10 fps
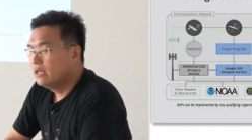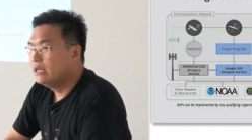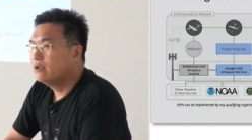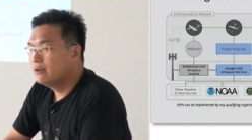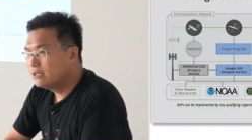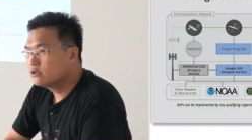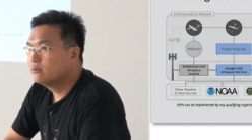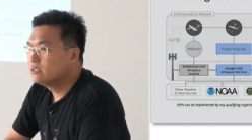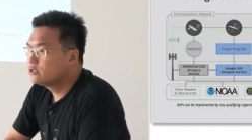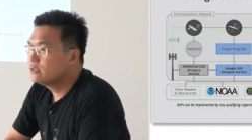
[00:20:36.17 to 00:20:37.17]
in our last
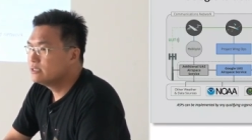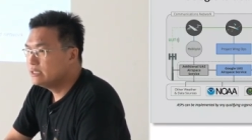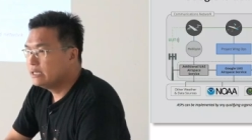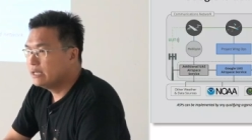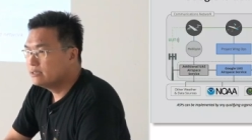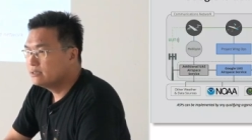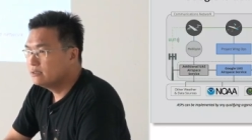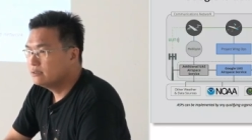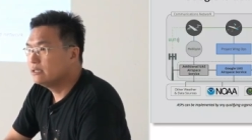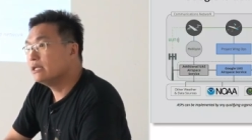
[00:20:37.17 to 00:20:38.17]
conversation at
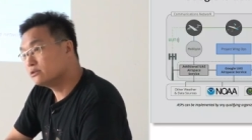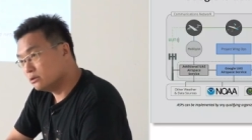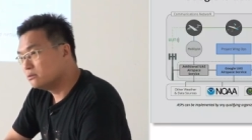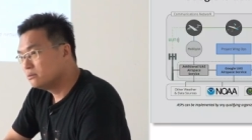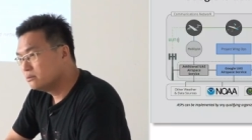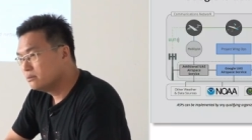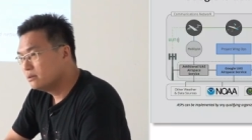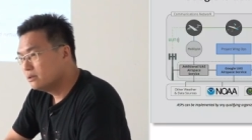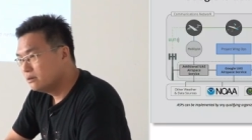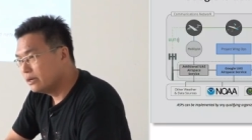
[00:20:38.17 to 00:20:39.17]
CES, they think so
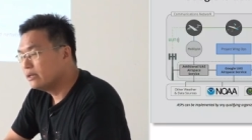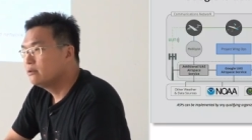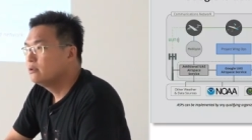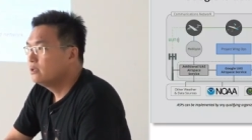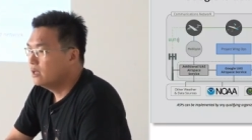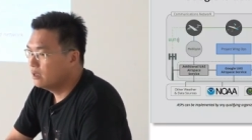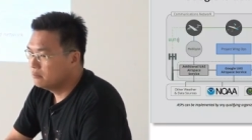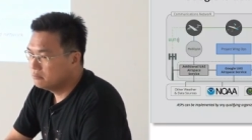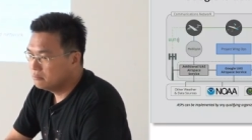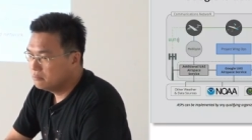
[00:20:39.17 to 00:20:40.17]
right?
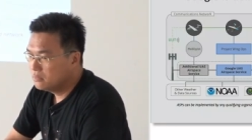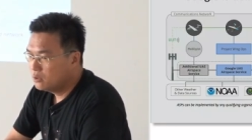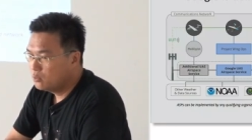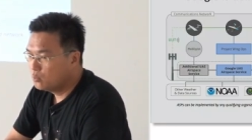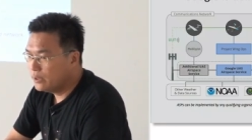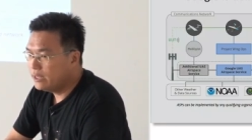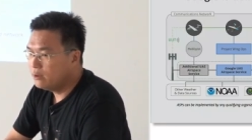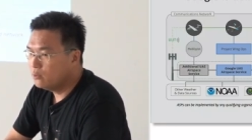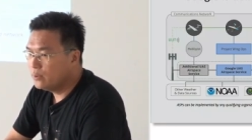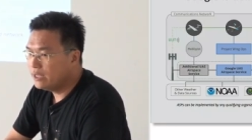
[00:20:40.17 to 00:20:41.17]
Um,
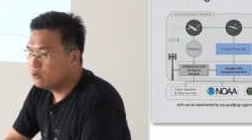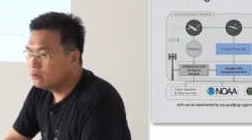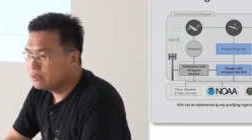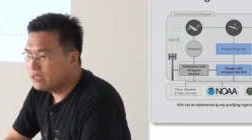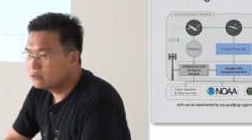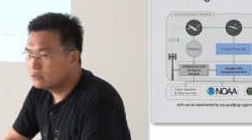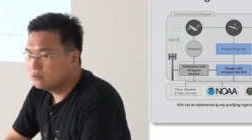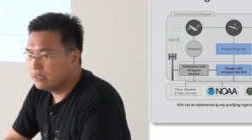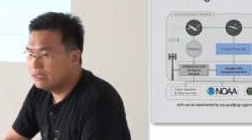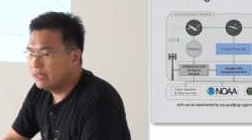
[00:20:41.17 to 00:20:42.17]
we, we don't think
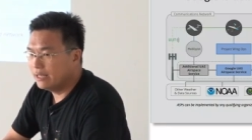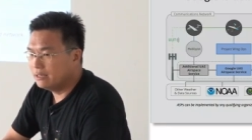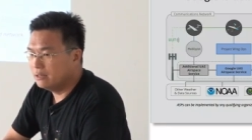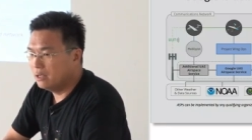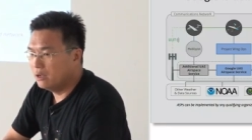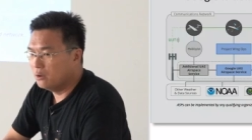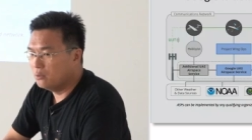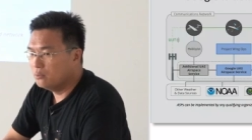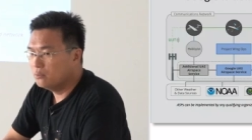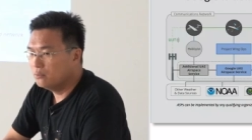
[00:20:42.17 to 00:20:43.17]
so in that
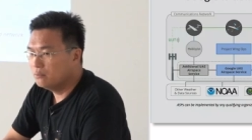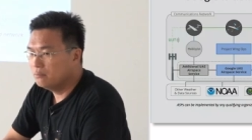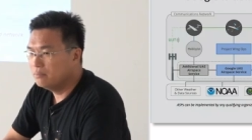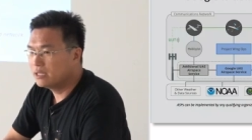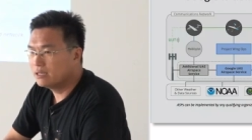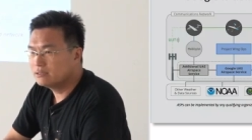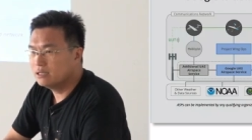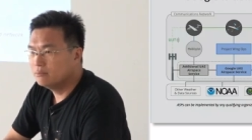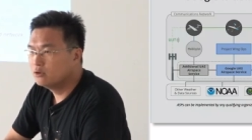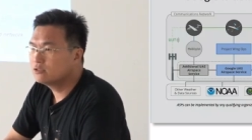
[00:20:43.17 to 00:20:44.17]
uh,
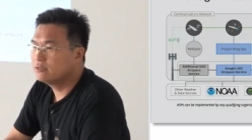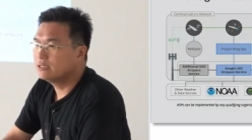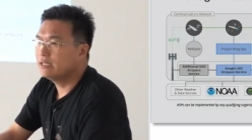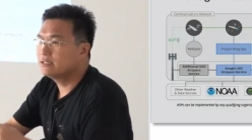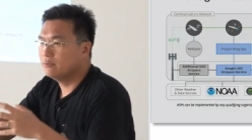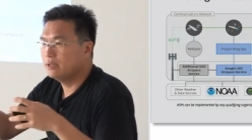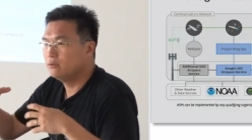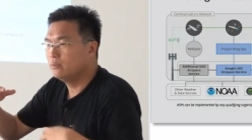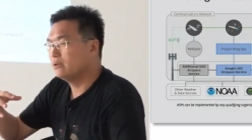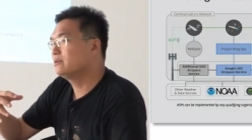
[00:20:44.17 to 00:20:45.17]
because most of the things that we,
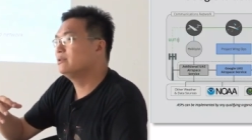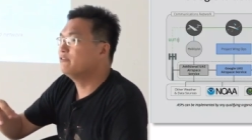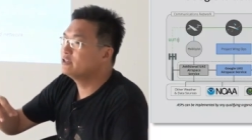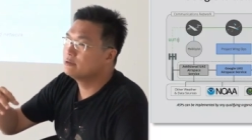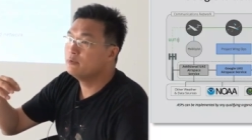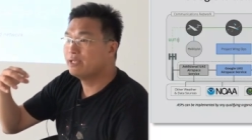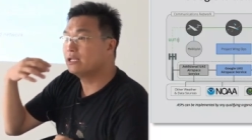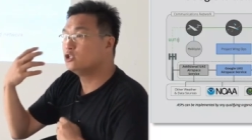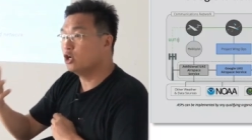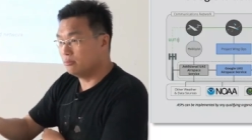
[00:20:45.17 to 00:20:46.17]
we, like for example, we
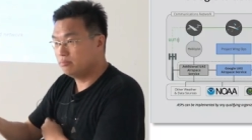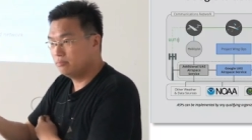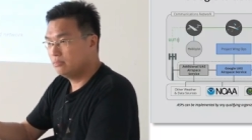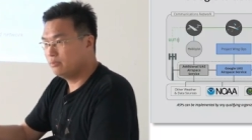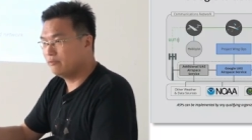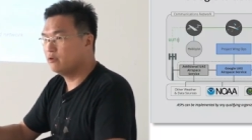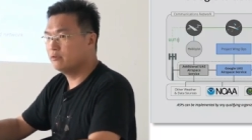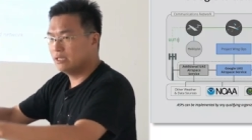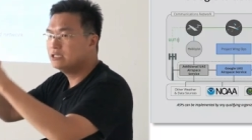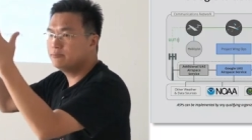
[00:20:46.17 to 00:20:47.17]
get a job, we have
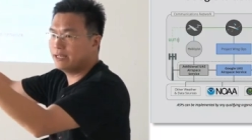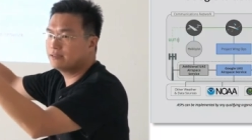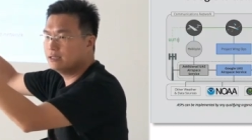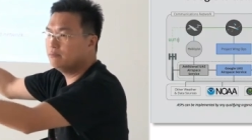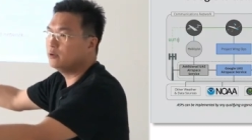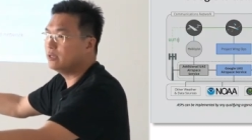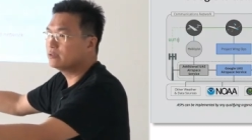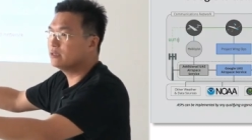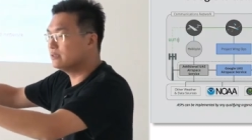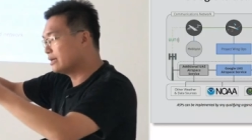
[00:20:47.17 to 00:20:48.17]
to inspect certain
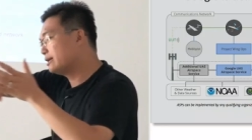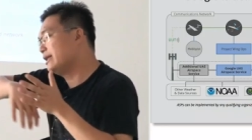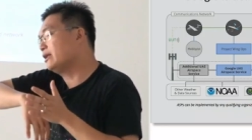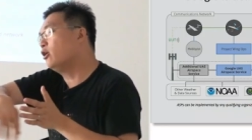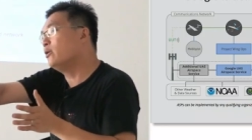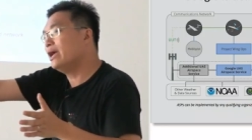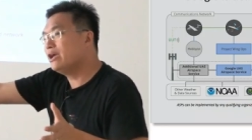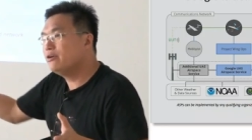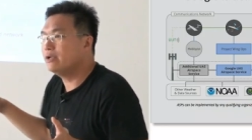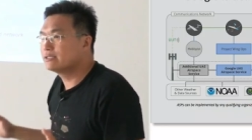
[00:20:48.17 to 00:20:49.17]
buildings. So that, that whole
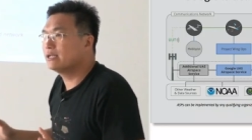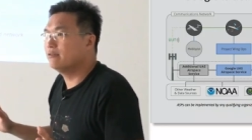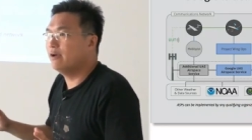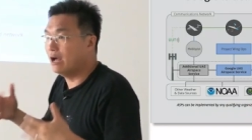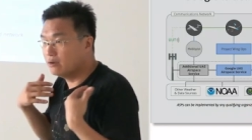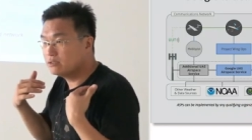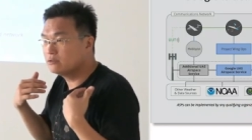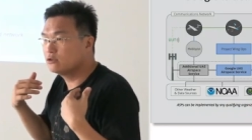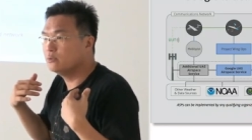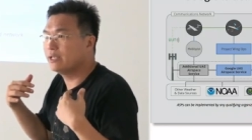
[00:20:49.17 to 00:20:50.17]
area is kind of
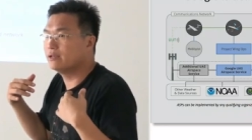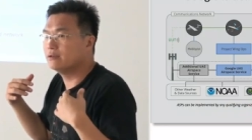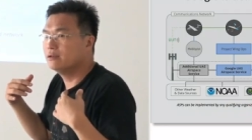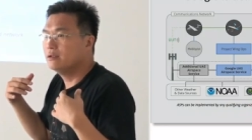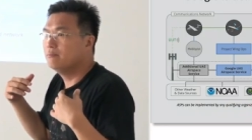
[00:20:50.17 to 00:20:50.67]
ours, so we can